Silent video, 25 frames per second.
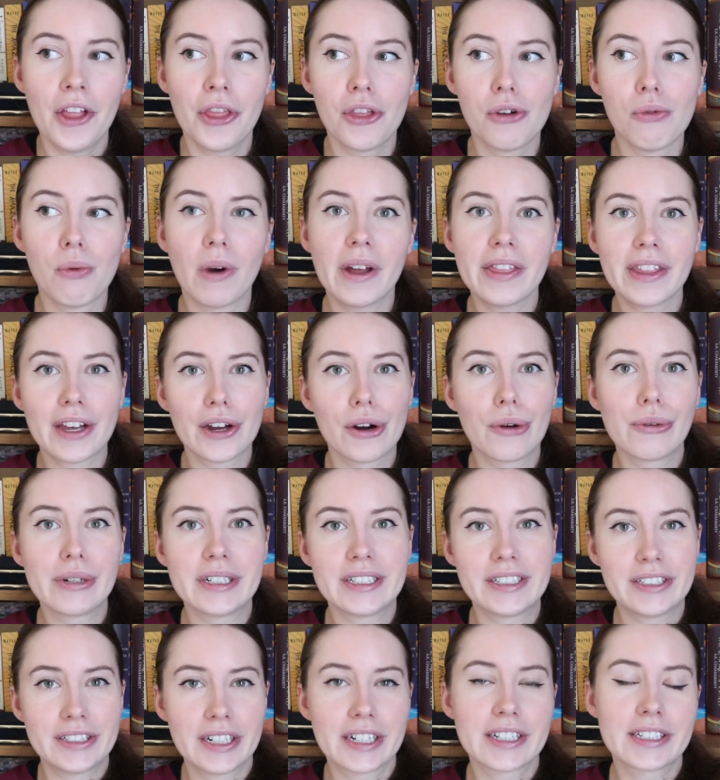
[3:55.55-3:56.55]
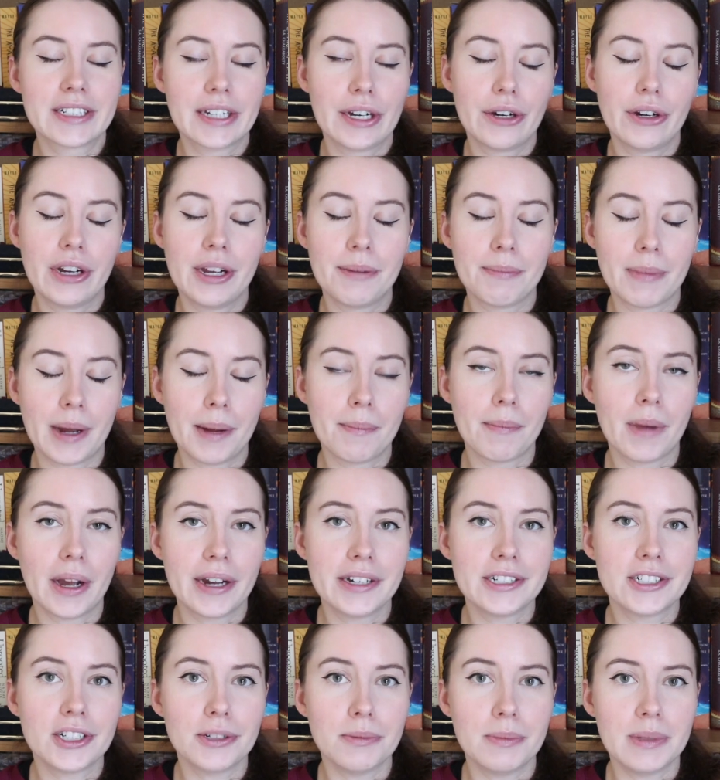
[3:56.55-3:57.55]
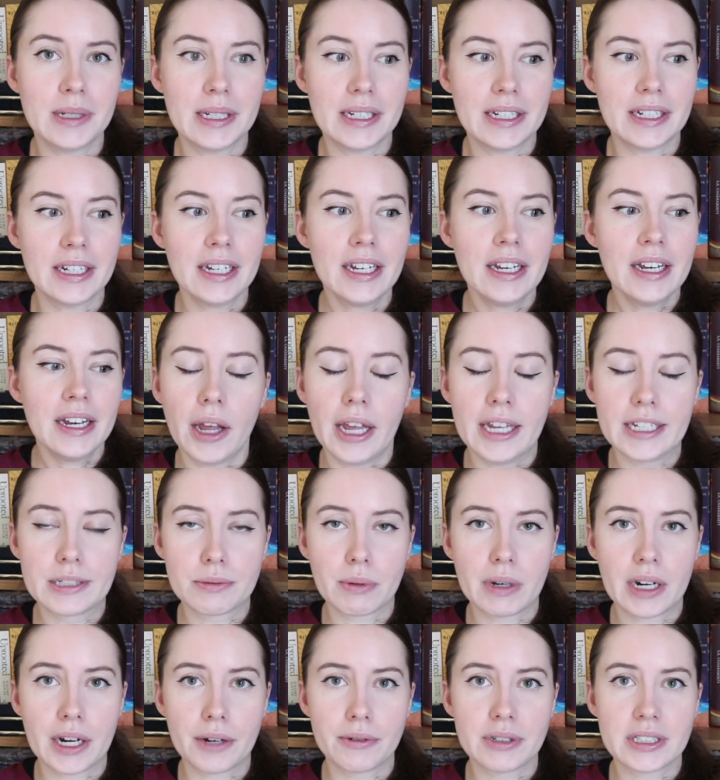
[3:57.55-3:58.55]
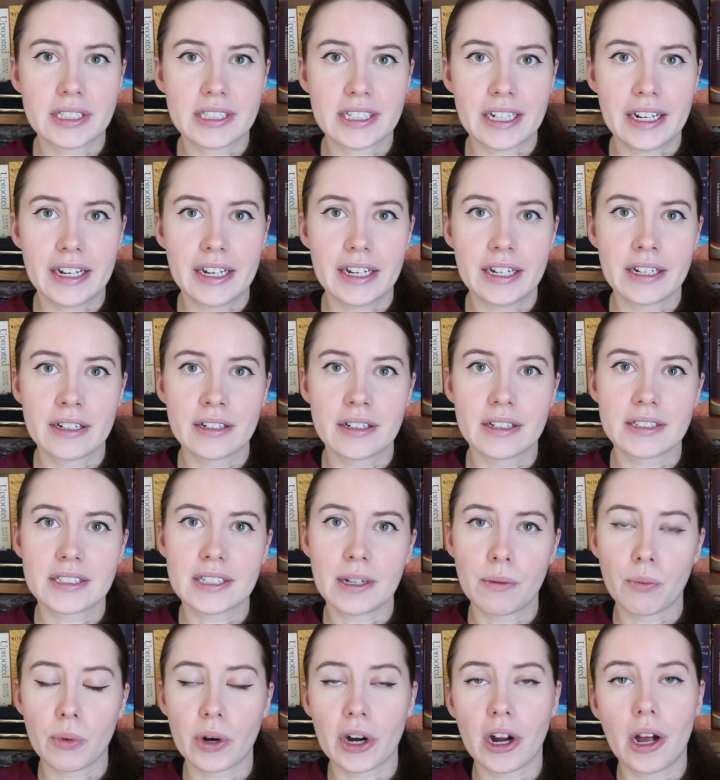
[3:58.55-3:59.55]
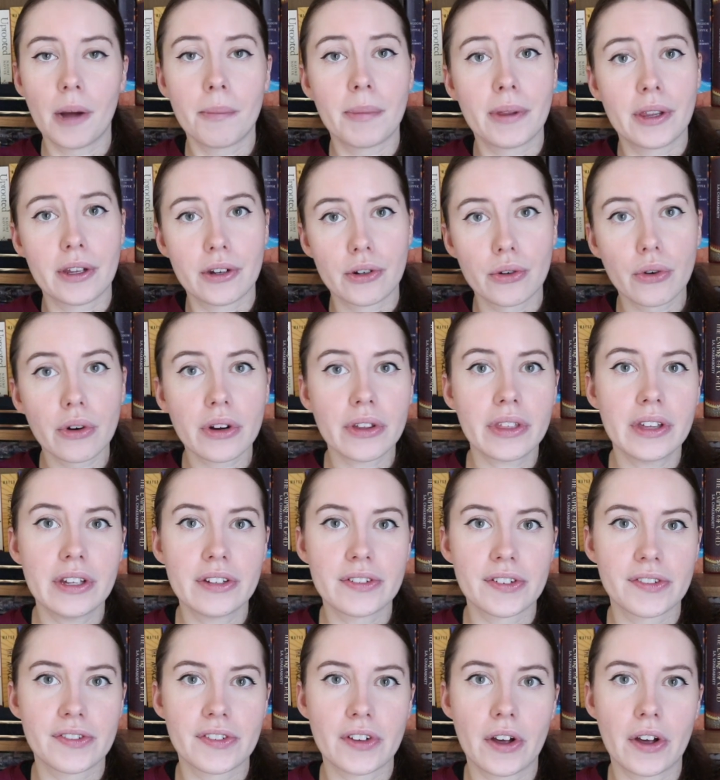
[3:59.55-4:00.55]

The one that always sticks out in my mind to me is when I was staying somewhere up in the northeast of